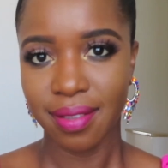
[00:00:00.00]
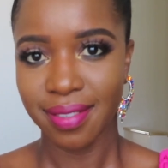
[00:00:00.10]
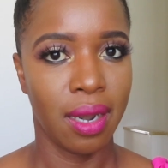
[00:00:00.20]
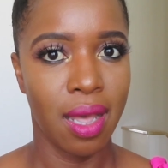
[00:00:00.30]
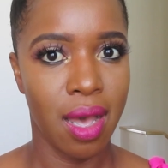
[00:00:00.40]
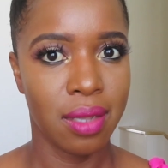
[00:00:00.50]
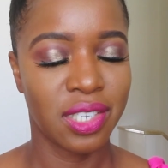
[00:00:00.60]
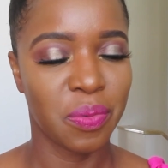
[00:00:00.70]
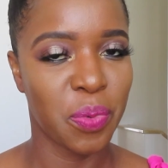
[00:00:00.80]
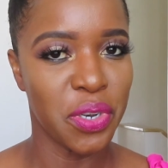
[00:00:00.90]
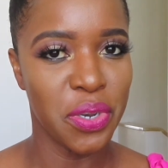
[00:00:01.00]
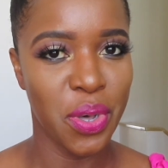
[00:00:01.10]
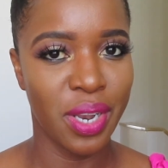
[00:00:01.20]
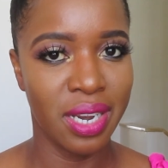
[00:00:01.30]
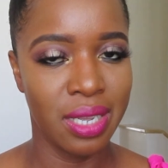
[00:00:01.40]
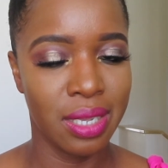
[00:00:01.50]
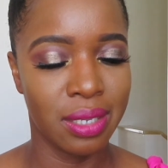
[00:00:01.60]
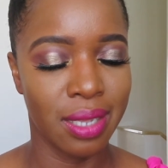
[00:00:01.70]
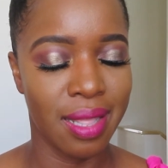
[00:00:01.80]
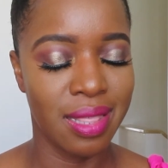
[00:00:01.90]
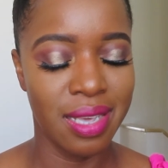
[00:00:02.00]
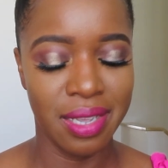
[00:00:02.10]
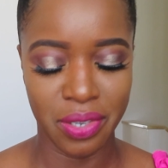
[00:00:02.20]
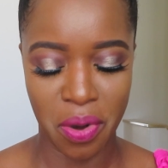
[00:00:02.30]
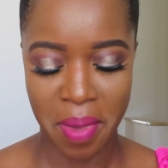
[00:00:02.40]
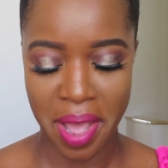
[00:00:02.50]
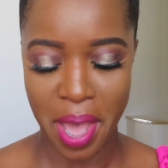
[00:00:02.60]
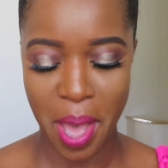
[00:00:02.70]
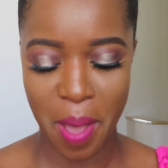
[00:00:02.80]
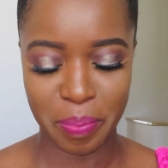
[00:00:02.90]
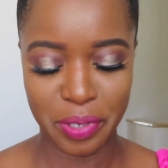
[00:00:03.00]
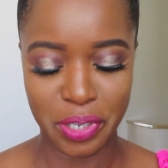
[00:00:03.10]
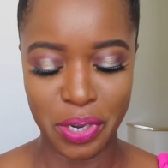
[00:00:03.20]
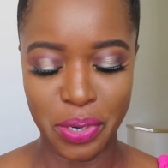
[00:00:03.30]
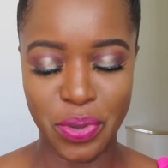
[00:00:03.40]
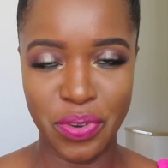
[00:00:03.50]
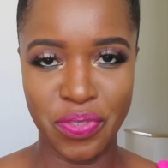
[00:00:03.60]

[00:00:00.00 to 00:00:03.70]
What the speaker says: Last but not least, these are my absolute